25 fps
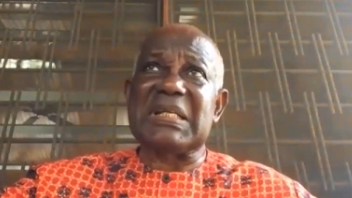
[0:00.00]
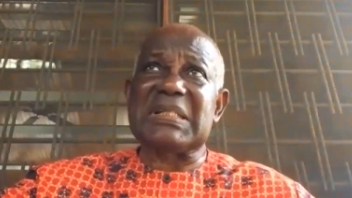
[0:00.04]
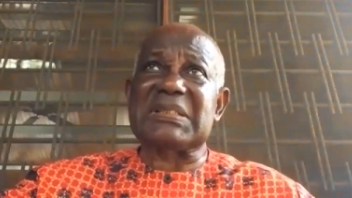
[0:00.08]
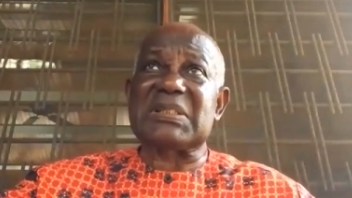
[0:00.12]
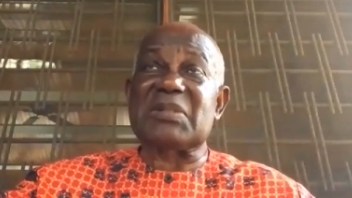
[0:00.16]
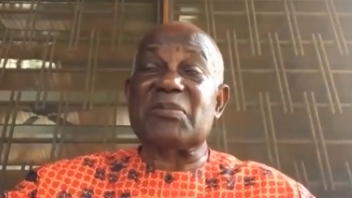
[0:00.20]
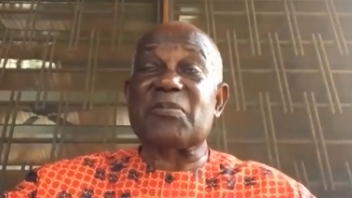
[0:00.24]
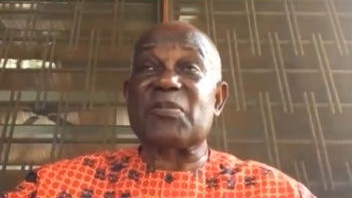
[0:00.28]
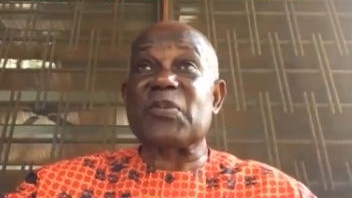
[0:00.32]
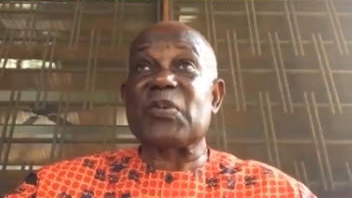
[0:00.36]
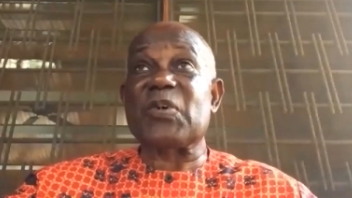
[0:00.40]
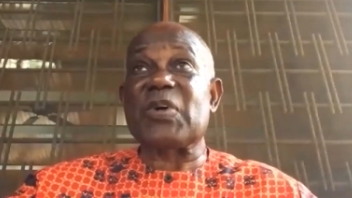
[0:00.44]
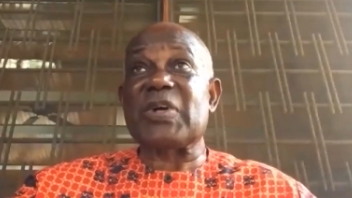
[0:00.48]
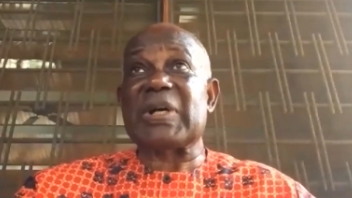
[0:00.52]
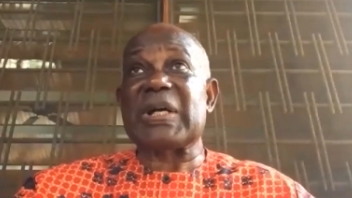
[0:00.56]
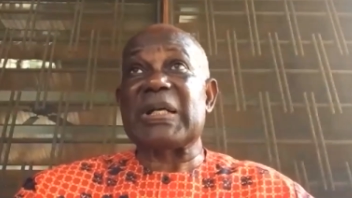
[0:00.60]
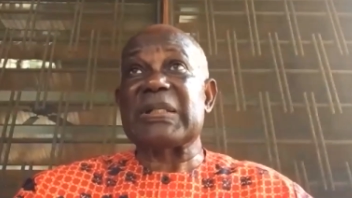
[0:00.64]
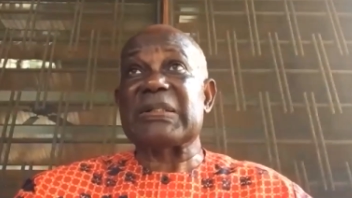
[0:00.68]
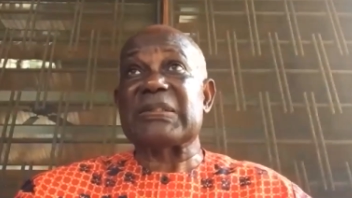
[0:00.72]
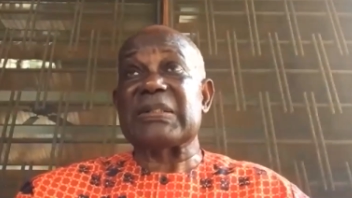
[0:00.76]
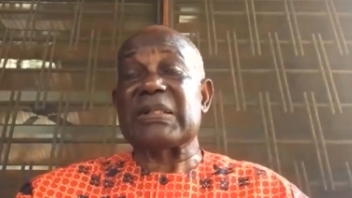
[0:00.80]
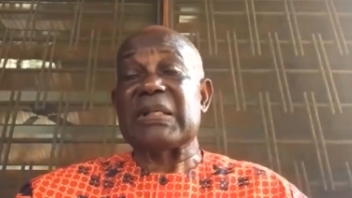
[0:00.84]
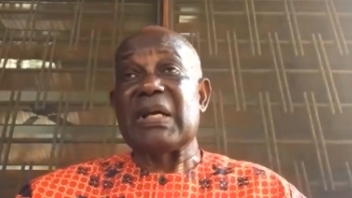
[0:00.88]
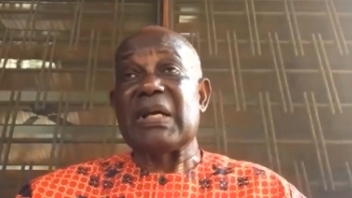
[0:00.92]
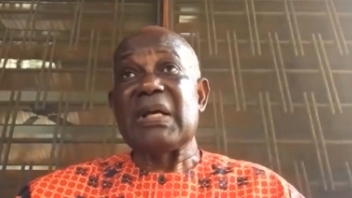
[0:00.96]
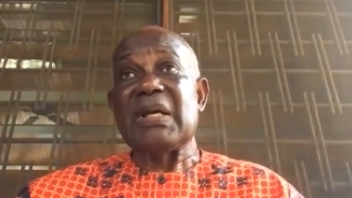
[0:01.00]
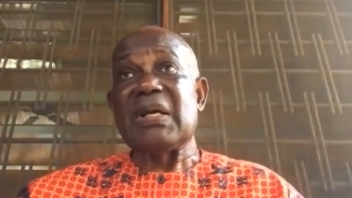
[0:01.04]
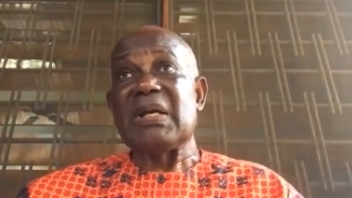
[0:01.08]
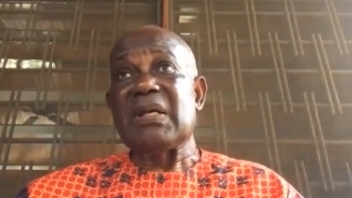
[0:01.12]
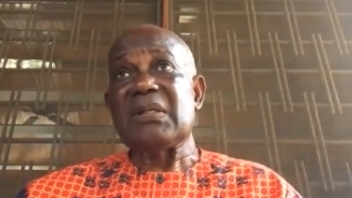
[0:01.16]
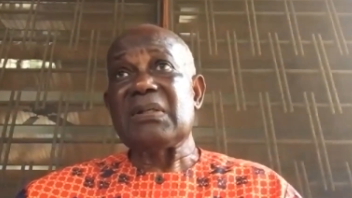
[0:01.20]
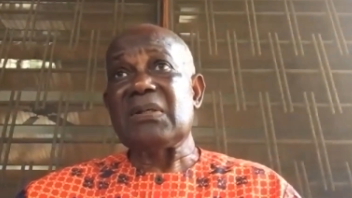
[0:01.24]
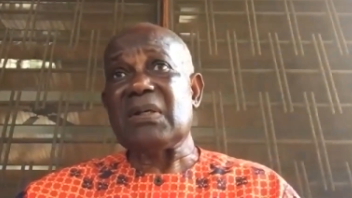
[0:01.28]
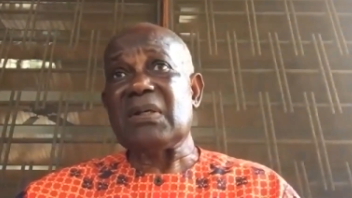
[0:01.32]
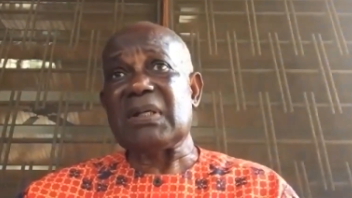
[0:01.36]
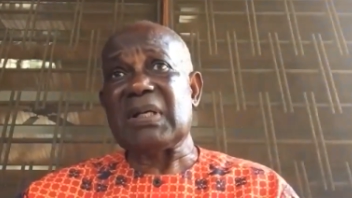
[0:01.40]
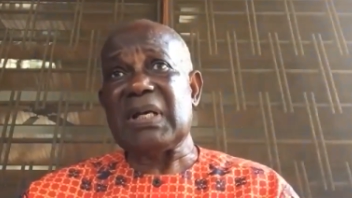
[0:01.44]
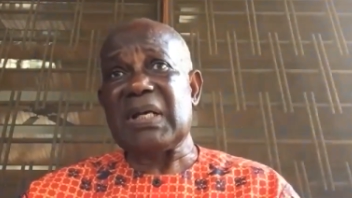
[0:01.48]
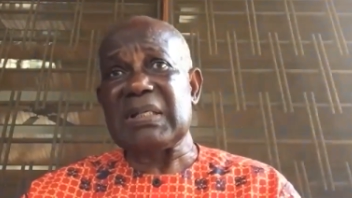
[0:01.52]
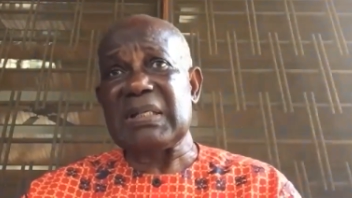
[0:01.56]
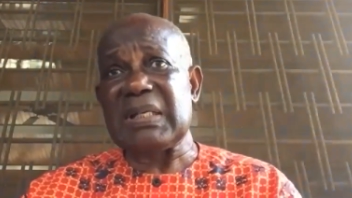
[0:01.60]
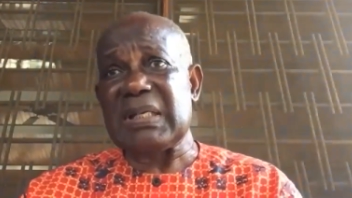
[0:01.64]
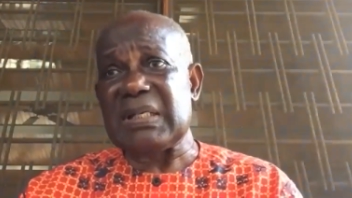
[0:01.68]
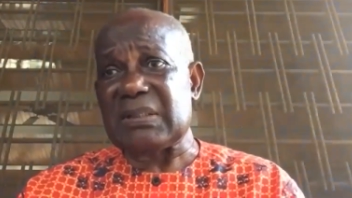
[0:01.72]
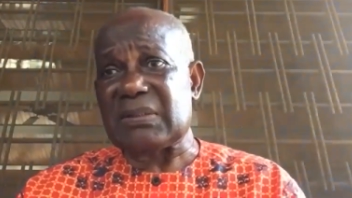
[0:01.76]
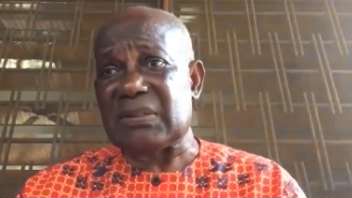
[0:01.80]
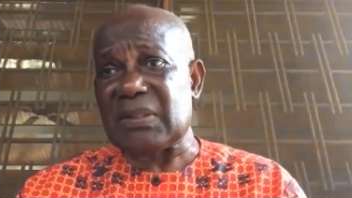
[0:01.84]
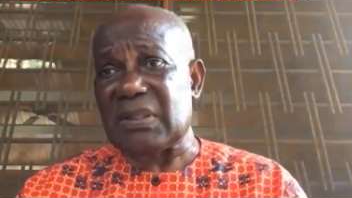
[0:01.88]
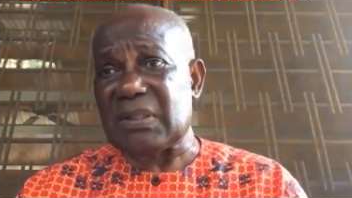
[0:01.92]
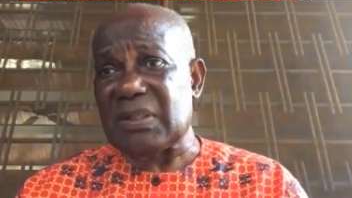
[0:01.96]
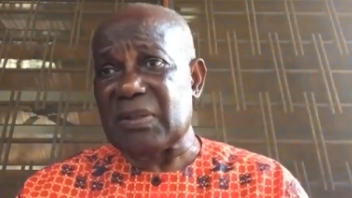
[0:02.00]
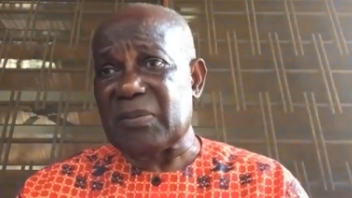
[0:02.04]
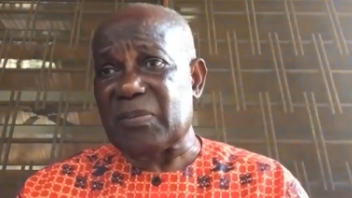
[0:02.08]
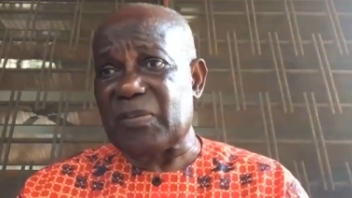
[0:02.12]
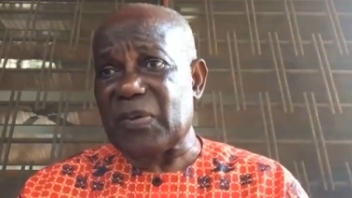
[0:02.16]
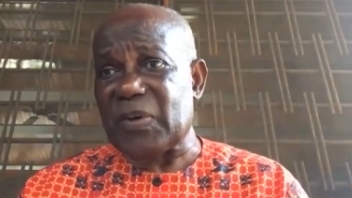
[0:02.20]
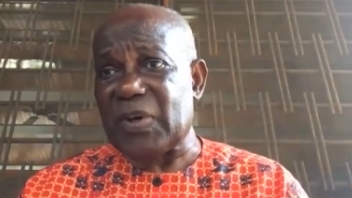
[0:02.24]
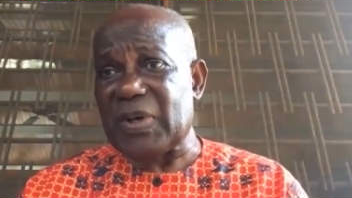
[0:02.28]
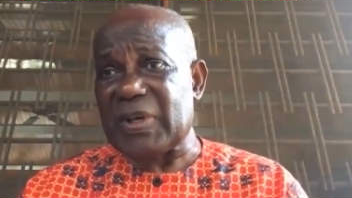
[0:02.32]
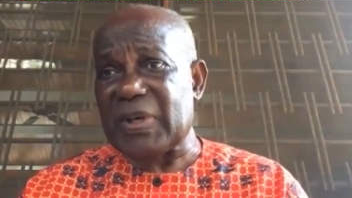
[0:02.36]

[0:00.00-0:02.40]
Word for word: is a poor country. No, Ghana is not a poor